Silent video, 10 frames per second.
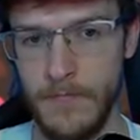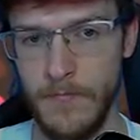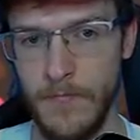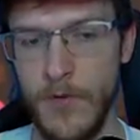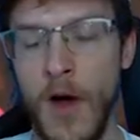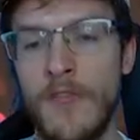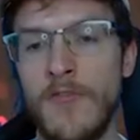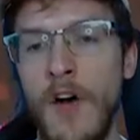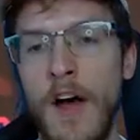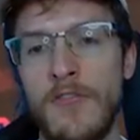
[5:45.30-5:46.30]
So I've,
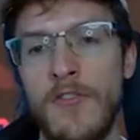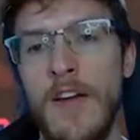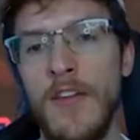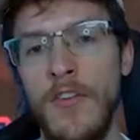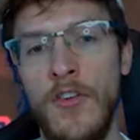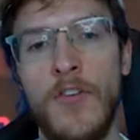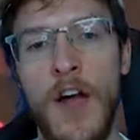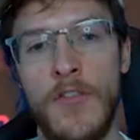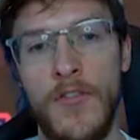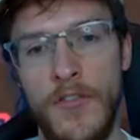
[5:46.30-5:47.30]
tr I've tried, you
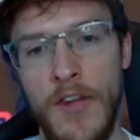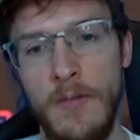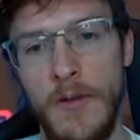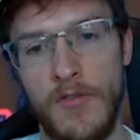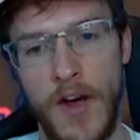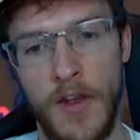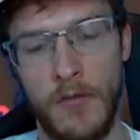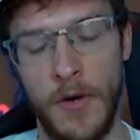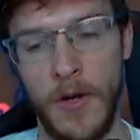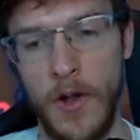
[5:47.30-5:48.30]
guys have seen me try this
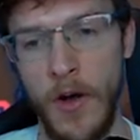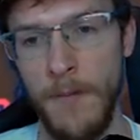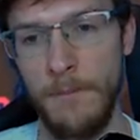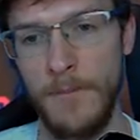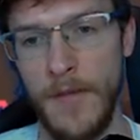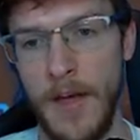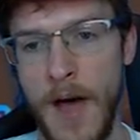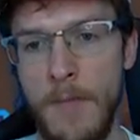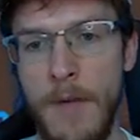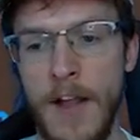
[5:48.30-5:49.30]
one a lot.
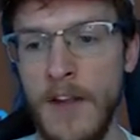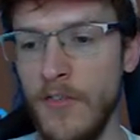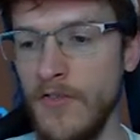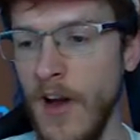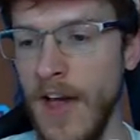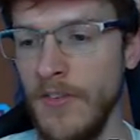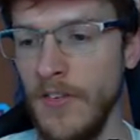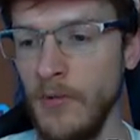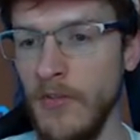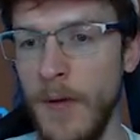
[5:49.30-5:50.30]
Um, I like to try it every
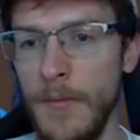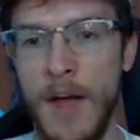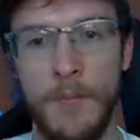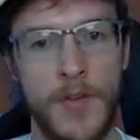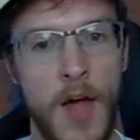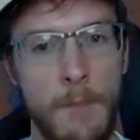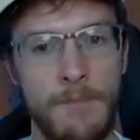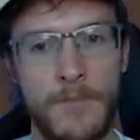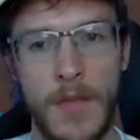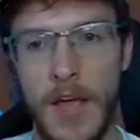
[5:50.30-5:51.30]
single time it comes up,
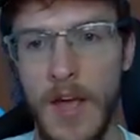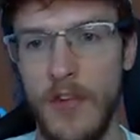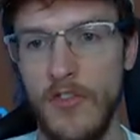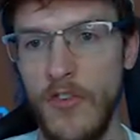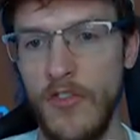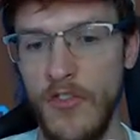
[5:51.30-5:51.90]
just to